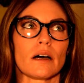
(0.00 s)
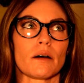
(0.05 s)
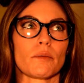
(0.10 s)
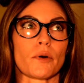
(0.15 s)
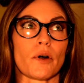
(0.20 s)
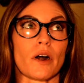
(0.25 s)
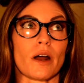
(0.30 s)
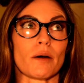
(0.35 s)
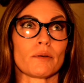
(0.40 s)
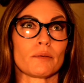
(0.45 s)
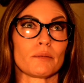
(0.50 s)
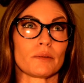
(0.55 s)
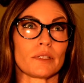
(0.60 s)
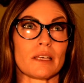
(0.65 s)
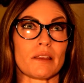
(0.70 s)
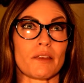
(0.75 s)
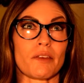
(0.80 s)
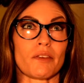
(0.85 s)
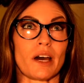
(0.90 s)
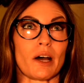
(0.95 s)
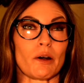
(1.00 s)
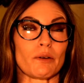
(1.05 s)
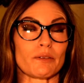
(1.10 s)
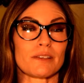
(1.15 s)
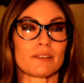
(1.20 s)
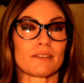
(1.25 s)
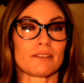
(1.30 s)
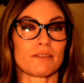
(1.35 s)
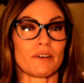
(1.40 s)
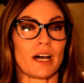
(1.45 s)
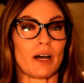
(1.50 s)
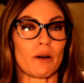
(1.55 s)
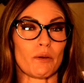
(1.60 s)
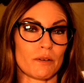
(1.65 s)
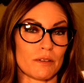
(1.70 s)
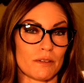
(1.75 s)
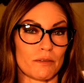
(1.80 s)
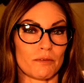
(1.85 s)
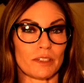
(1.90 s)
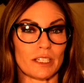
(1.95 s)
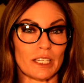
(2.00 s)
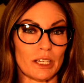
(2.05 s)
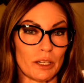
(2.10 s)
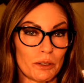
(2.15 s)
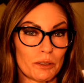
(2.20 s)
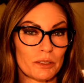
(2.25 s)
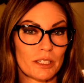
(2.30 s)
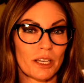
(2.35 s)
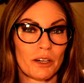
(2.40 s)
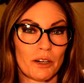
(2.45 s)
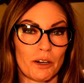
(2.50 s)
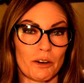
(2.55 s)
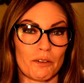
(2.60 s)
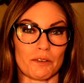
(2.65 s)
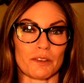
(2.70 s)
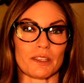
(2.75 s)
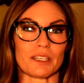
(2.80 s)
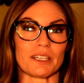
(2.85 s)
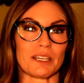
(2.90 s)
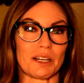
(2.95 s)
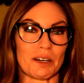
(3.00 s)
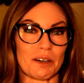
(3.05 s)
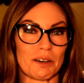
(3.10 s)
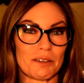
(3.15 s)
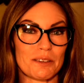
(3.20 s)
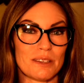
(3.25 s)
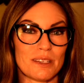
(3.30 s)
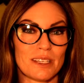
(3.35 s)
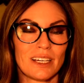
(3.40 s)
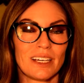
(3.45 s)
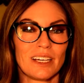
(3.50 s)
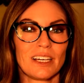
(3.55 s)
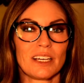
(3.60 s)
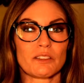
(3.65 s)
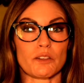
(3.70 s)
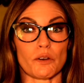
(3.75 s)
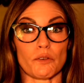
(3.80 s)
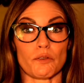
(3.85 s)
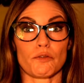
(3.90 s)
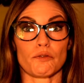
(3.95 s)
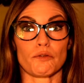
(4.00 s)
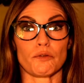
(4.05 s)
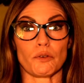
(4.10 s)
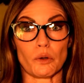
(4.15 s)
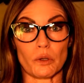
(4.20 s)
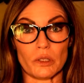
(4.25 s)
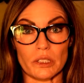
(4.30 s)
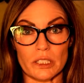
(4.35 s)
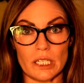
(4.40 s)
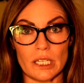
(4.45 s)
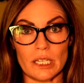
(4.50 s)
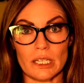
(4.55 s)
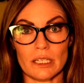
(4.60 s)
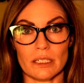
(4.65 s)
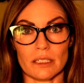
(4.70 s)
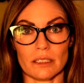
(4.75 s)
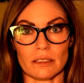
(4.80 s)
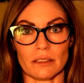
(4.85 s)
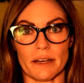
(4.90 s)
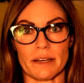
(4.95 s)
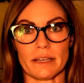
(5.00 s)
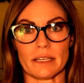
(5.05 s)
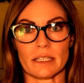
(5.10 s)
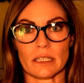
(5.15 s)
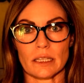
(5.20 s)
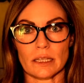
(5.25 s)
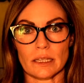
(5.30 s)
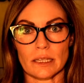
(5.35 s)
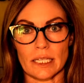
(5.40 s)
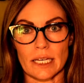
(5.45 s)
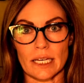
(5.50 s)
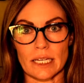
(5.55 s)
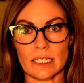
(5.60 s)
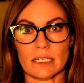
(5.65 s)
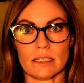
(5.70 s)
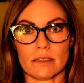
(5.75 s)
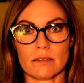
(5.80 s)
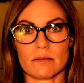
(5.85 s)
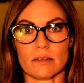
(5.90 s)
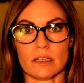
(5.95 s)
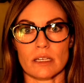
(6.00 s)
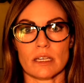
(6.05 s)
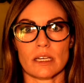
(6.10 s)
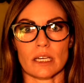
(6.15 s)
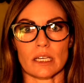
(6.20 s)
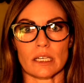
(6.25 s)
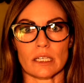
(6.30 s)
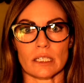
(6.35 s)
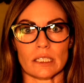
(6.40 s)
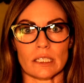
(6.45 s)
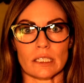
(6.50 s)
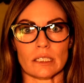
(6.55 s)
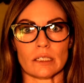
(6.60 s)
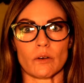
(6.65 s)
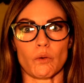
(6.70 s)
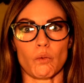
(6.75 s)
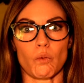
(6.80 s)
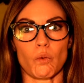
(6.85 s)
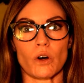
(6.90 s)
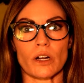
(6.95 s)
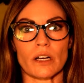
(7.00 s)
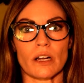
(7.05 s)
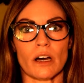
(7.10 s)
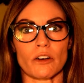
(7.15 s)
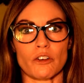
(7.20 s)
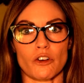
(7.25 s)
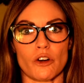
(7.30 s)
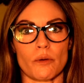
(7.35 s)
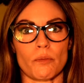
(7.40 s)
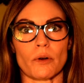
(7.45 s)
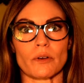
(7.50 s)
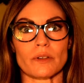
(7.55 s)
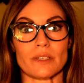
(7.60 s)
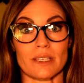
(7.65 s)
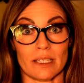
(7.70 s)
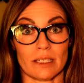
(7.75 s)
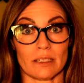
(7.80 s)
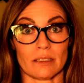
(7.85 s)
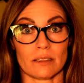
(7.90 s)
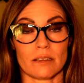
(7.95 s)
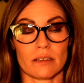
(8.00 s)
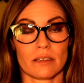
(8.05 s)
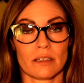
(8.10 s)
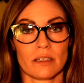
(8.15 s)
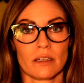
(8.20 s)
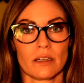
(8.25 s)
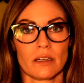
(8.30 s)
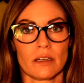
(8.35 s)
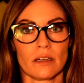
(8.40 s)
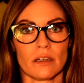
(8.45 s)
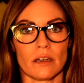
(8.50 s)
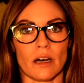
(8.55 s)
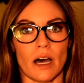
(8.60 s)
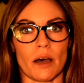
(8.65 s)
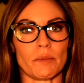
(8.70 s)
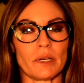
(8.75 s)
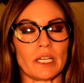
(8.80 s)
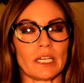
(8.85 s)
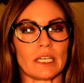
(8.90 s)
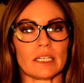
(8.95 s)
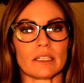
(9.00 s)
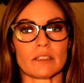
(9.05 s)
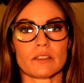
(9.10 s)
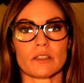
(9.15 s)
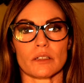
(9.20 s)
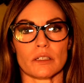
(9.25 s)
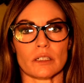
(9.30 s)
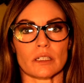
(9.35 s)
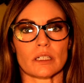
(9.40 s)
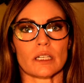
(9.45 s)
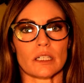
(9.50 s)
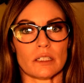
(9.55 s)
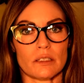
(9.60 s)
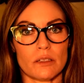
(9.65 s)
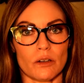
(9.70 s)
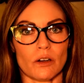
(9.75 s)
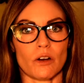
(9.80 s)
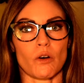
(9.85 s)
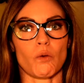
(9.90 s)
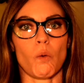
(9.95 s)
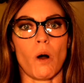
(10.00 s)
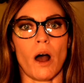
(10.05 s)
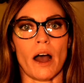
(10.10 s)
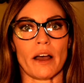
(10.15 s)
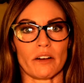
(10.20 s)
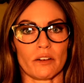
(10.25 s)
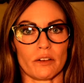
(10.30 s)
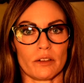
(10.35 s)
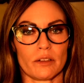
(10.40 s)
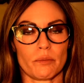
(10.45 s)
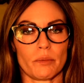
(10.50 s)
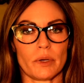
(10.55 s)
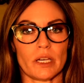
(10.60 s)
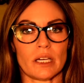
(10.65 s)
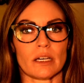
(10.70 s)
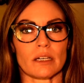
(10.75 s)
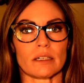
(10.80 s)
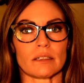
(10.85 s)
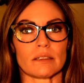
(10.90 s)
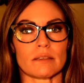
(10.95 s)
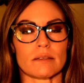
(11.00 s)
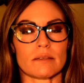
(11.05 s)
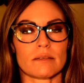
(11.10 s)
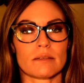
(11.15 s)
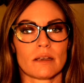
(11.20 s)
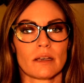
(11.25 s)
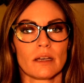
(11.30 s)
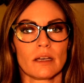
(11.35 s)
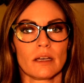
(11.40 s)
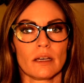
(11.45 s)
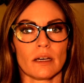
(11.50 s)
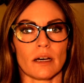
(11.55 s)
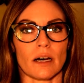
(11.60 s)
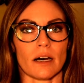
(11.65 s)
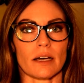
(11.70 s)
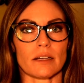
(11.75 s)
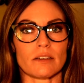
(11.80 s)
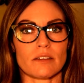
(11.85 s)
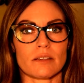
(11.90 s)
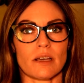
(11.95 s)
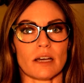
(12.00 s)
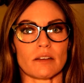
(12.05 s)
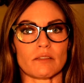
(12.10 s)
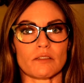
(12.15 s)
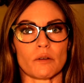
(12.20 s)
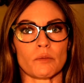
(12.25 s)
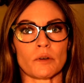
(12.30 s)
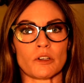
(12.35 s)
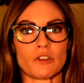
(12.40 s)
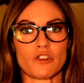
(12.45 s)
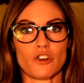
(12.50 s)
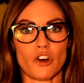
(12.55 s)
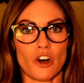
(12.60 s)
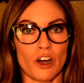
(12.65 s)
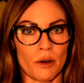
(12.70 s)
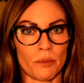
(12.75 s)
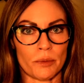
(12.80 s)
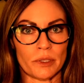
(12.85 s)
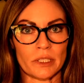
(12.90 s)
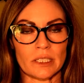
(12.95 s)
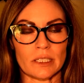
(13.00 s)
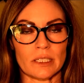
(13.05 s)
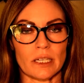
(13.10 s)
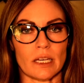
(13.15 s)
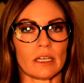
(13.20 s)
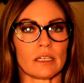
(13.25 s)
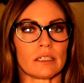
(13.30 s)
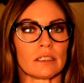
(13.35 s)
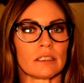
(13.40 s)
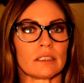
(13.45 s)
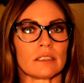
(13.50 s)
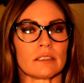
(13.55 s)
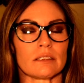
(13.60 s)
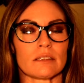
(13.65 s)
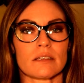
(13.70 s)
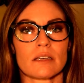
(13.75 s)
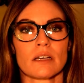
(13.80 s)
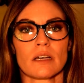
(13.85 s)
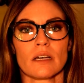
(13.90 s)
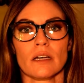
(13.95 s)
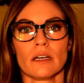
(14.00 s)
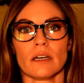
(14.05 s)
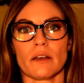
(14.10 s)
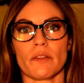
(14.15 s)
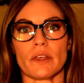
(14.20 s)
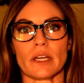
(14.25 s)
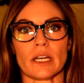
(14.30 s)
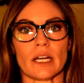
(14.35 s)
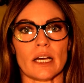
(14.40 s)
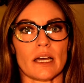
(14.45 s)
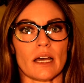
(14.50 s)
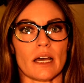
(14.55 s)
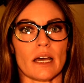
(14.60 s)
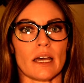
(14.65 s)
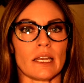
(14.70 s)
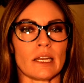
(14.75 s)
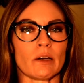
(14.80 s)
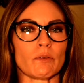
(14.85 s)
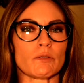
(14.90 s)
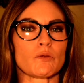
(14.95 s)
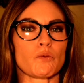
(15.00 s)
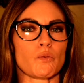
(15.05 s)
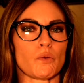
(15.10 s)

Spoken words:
probably thousands of hours of videos over the years to fully let it sink in 100%. I mean, it took a while because I just had so much trauma and and it was